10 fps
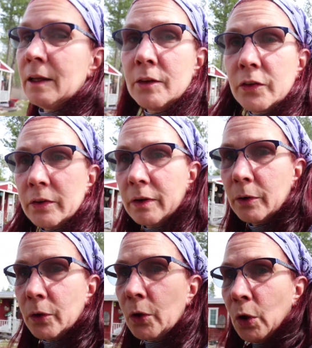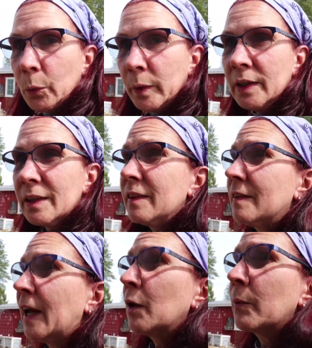is we did
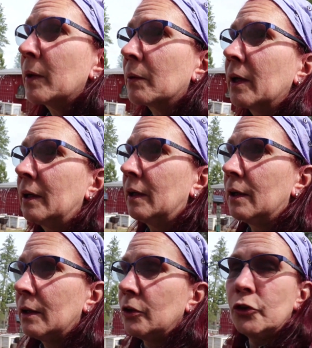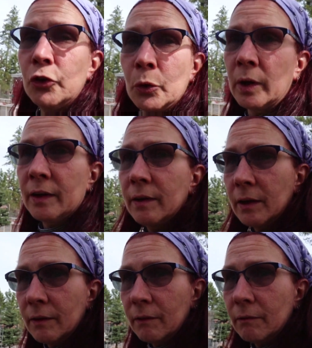say we were gonna do a
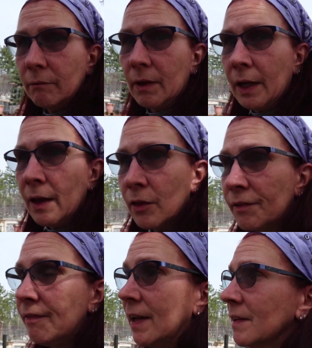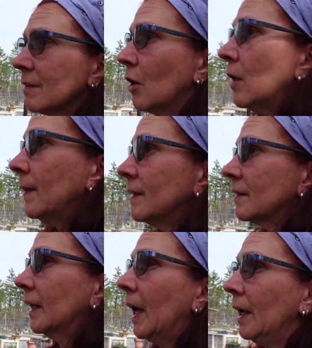another fence on
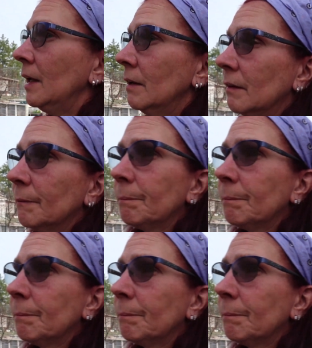this gate.